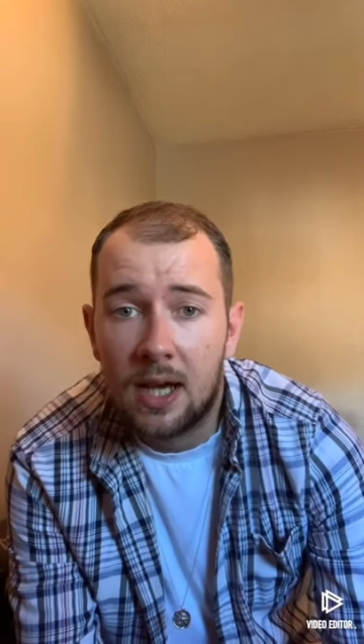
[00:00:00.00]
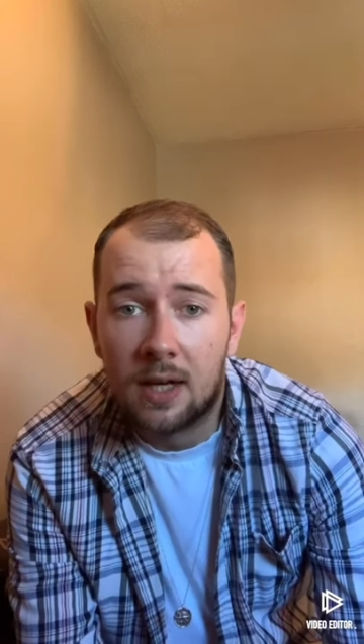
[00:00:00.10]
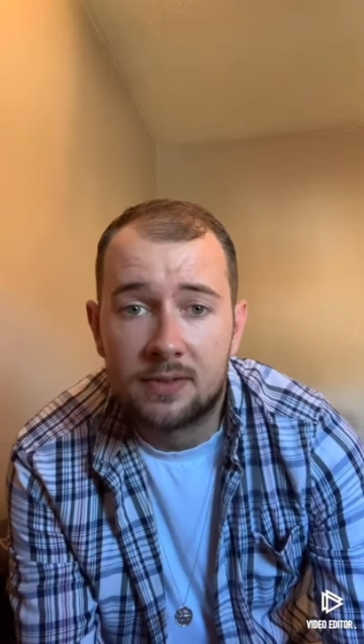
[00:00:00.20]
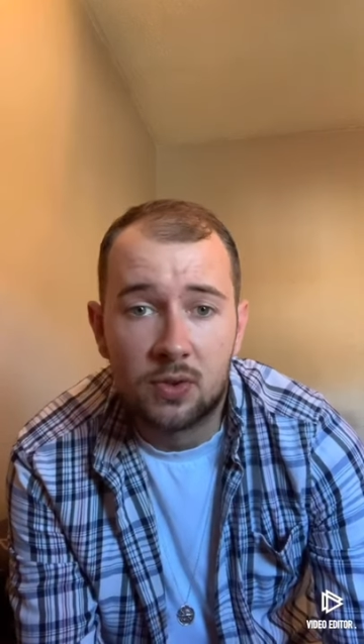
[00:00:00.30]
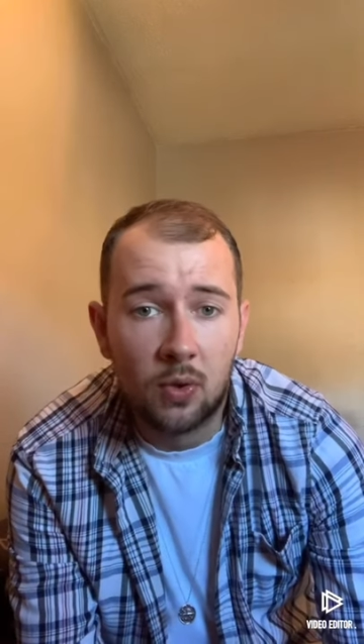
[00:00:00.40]

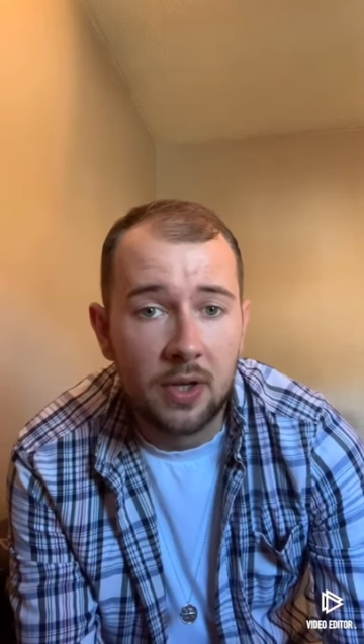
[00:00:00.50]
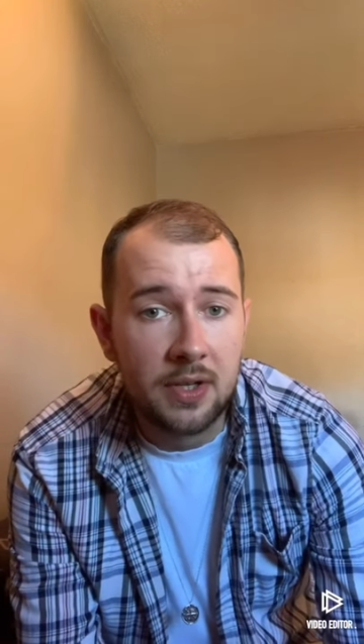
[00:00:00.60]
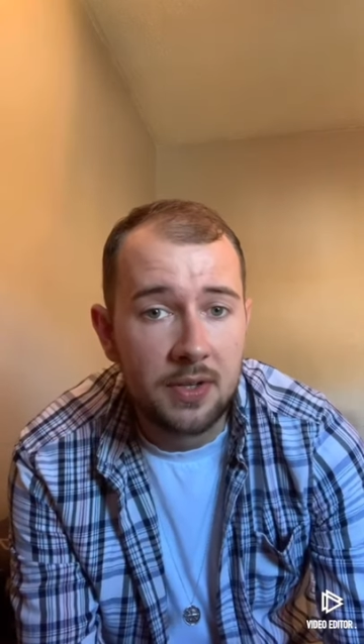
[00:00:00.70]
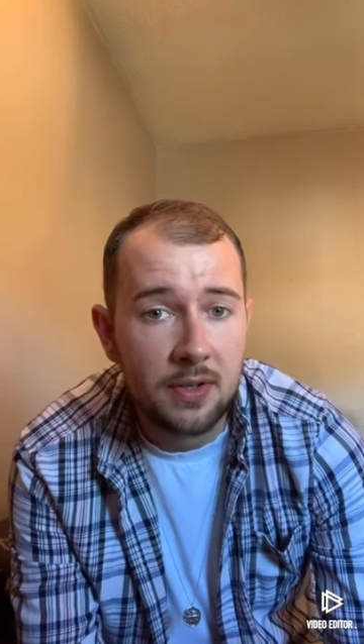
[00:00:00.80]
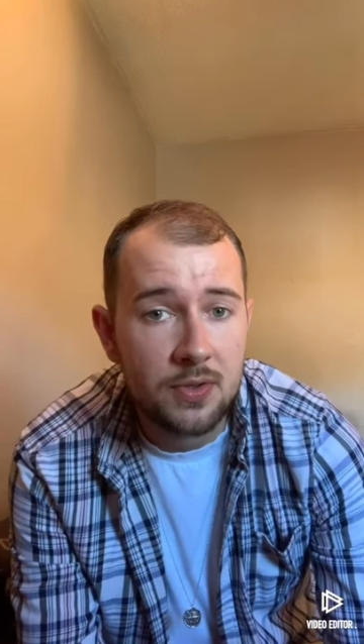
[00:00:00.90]
I've sorted
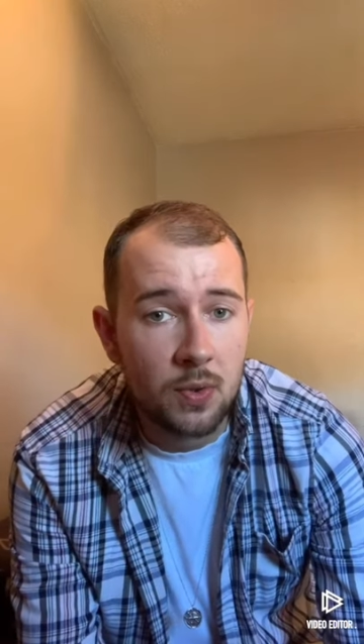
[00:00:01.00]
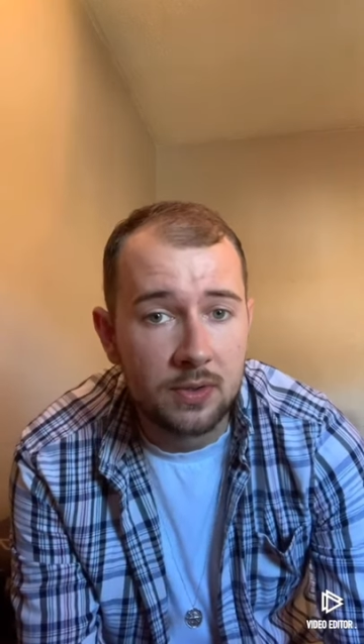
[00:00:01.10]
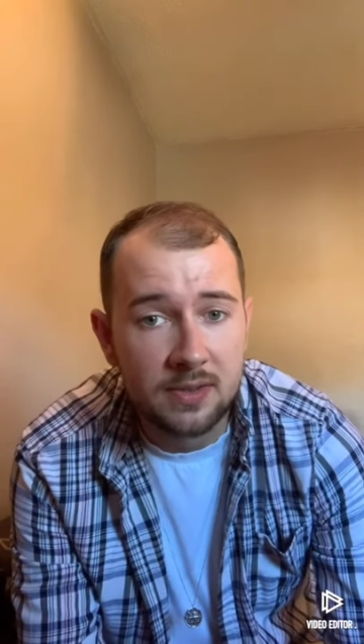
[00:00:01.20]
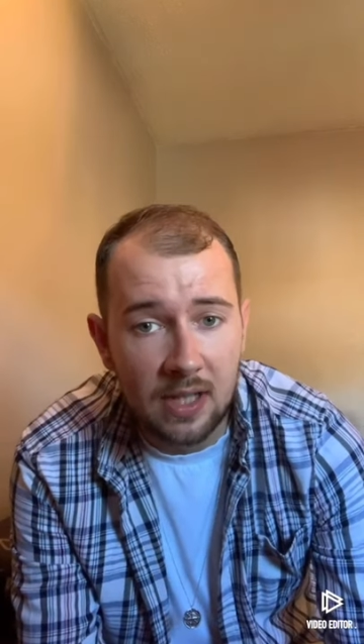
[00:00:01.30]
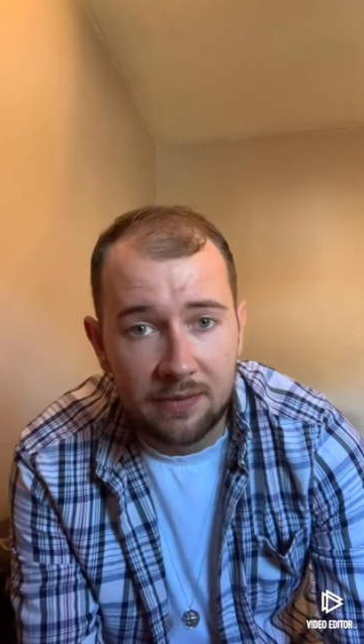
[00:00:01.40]

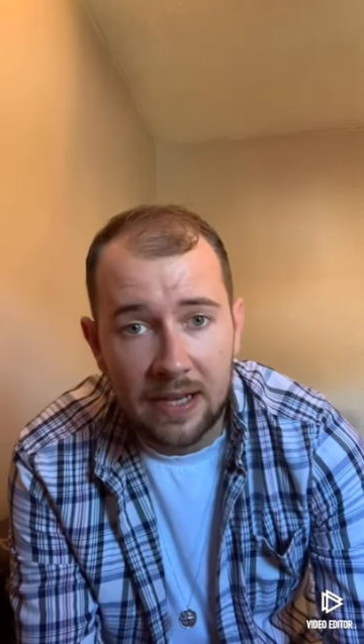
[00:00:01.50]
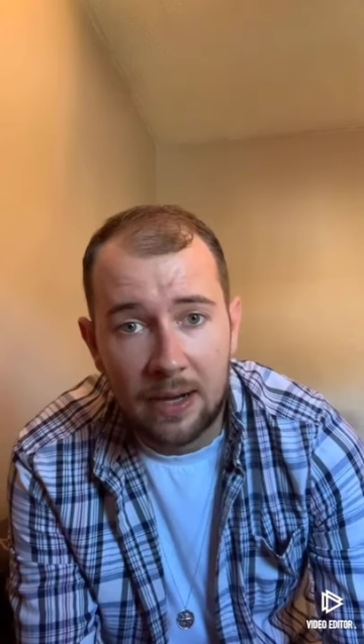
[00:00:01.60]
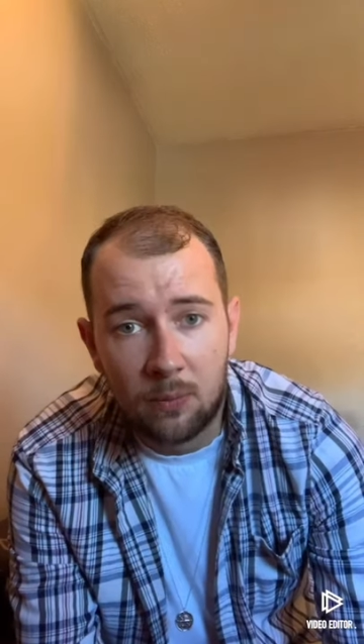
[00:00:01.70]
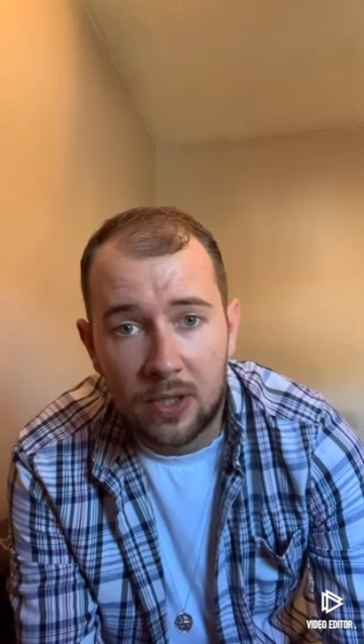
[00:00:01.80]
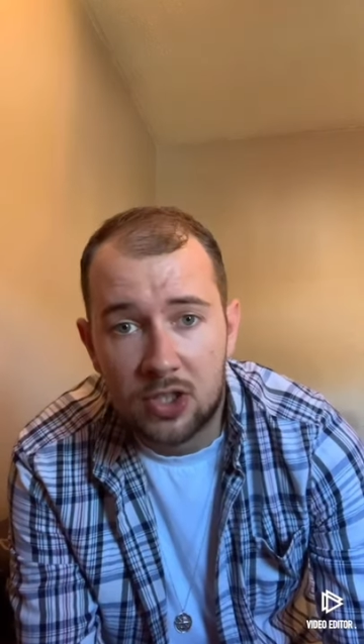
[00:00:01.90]
stuff
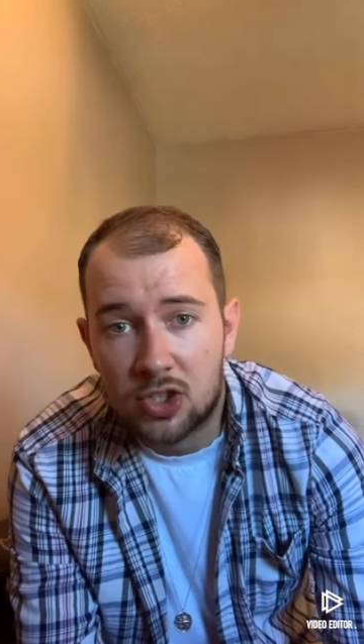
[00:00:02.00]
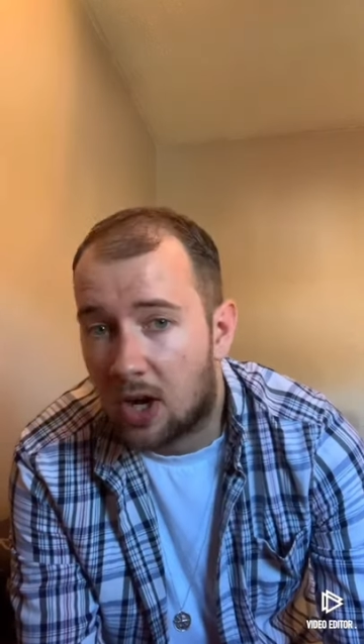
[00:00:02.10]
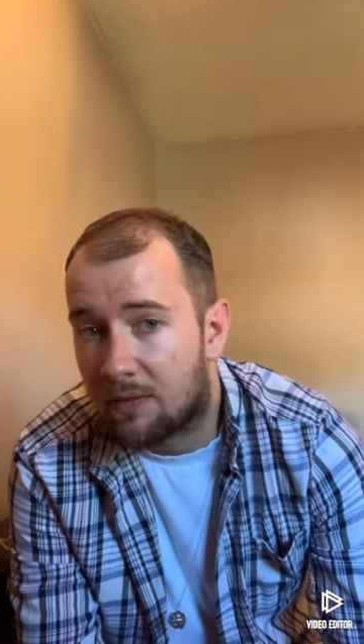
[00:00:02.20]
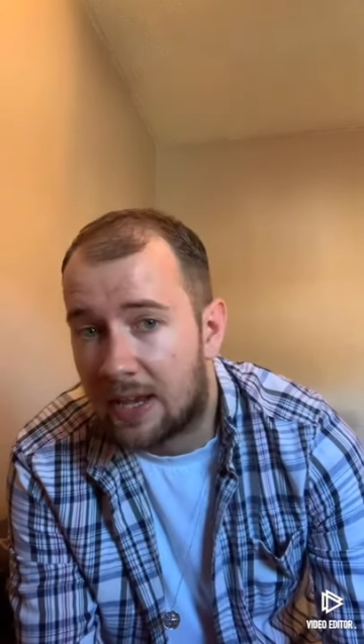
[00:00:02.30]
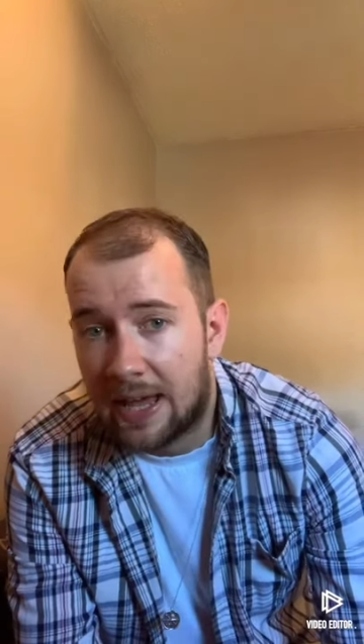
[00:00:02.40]
out, which
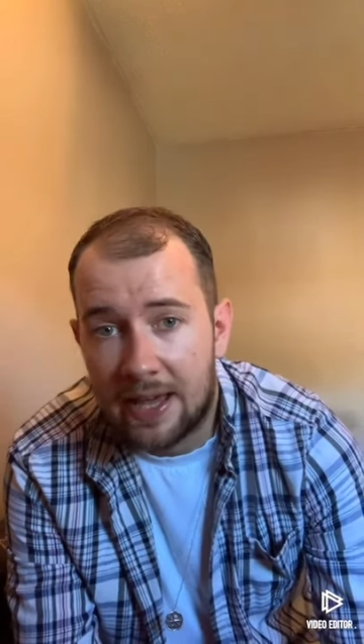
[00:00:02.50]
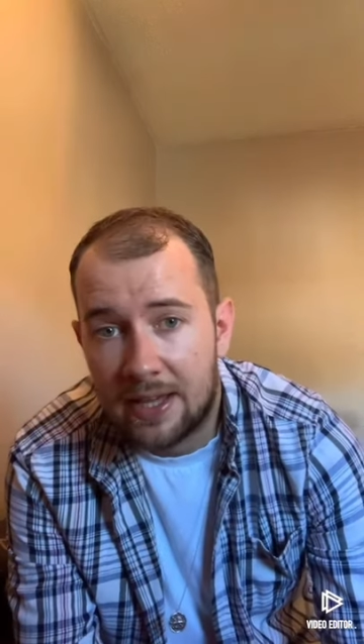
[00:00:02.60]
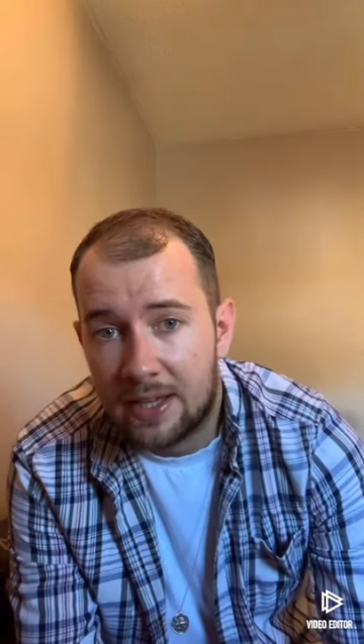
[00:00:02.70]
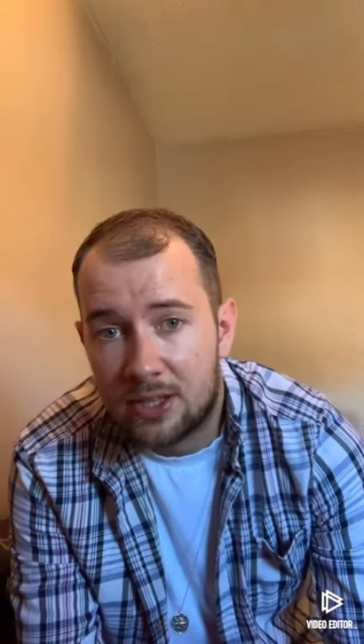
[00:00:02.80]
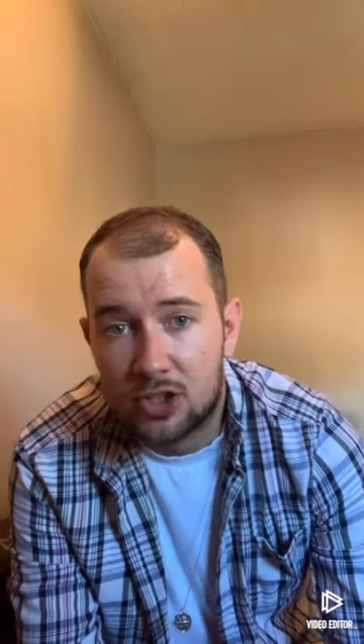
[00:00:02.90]
I've let
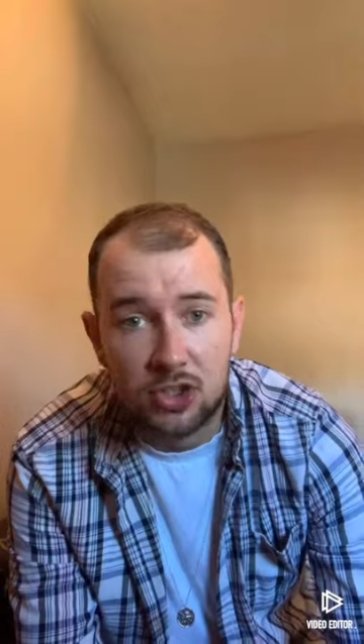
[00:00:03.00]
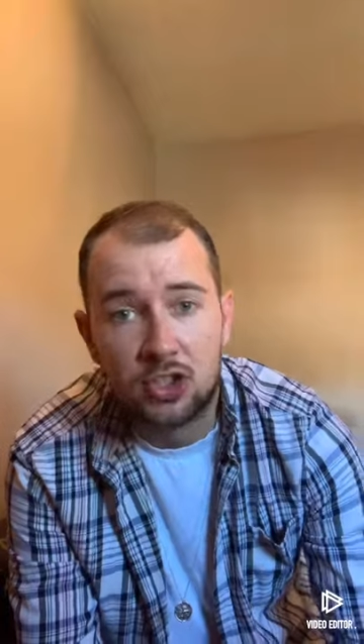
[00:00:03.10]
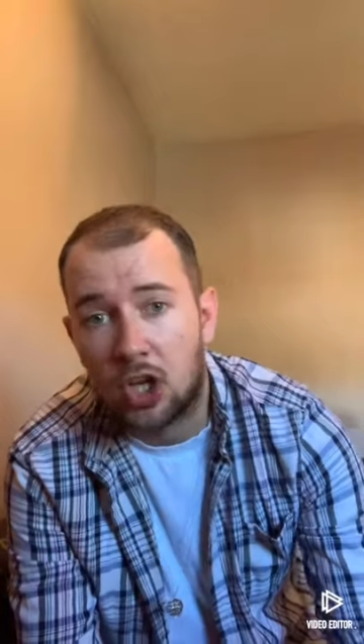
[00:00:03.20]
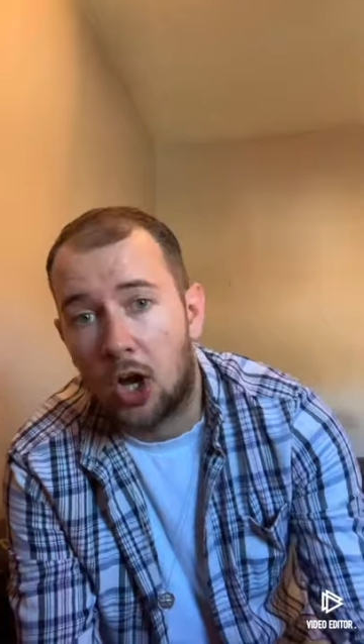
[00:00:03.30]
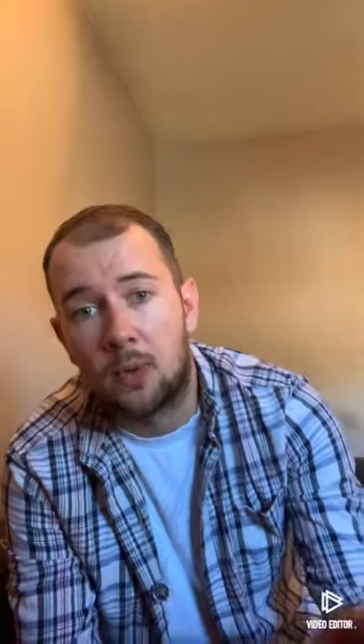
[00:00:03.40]
just
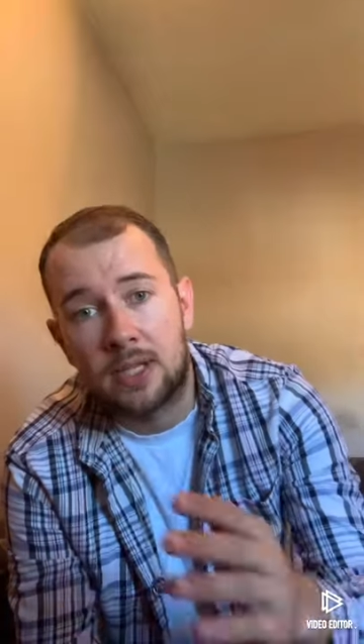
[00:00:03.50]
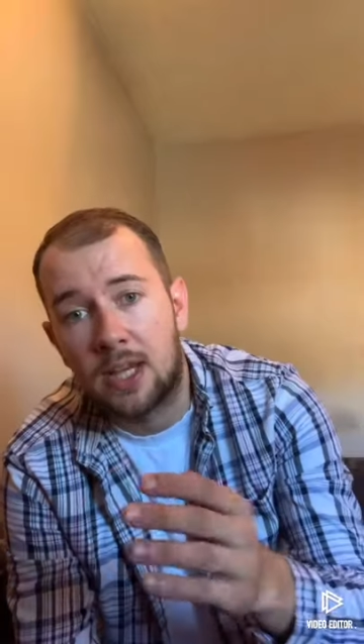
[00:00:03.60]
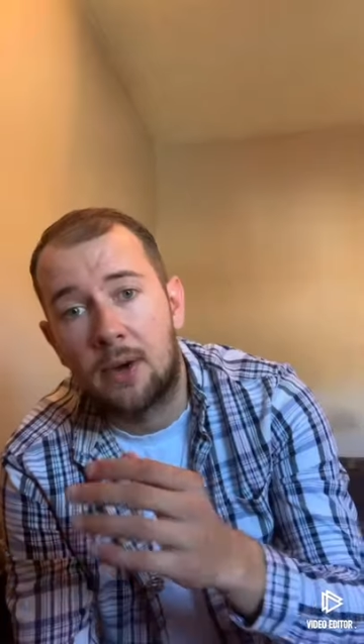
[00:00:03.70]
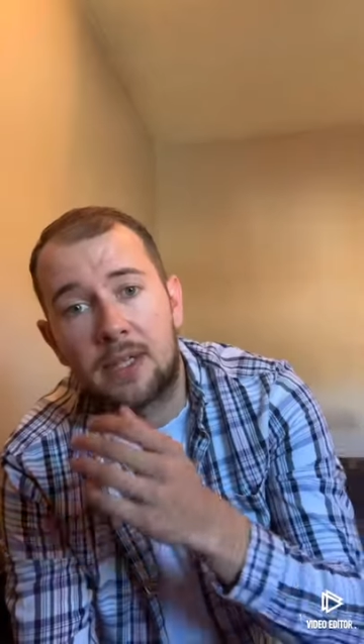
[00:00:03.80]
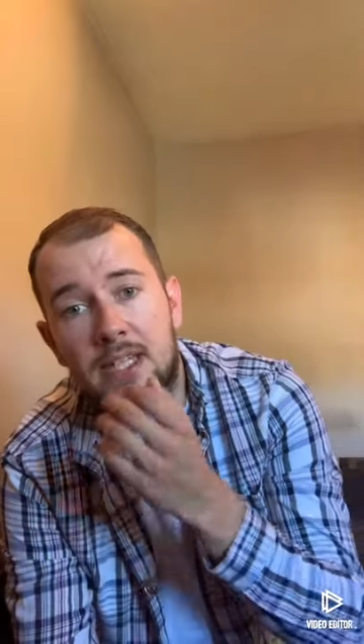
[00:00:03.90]
go and
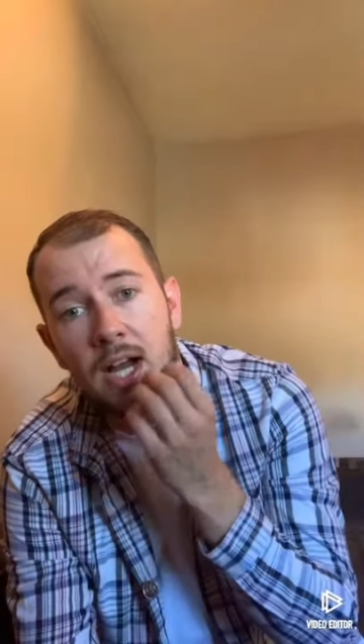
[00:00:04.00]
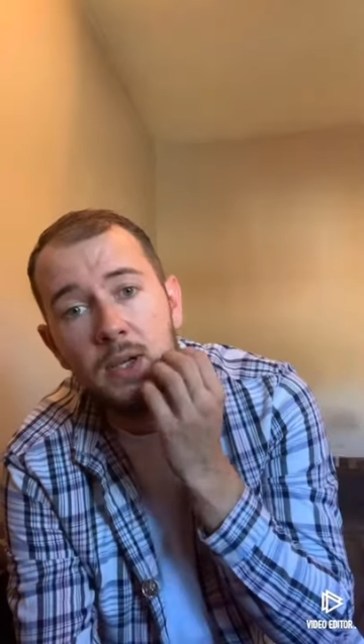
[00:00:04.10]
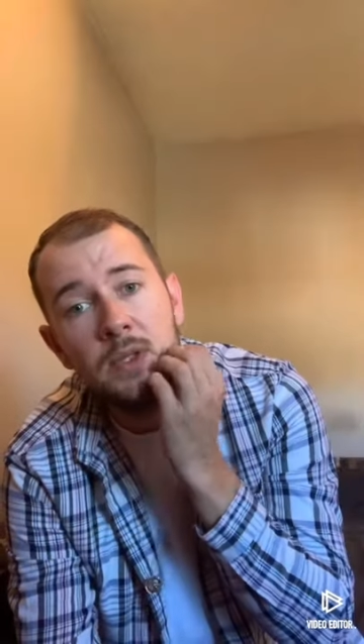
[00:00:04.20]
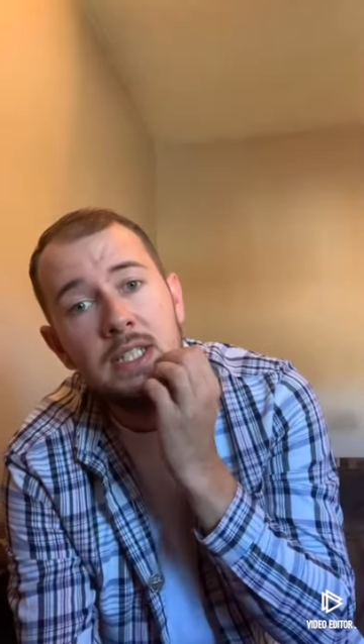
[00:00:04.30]
go and go.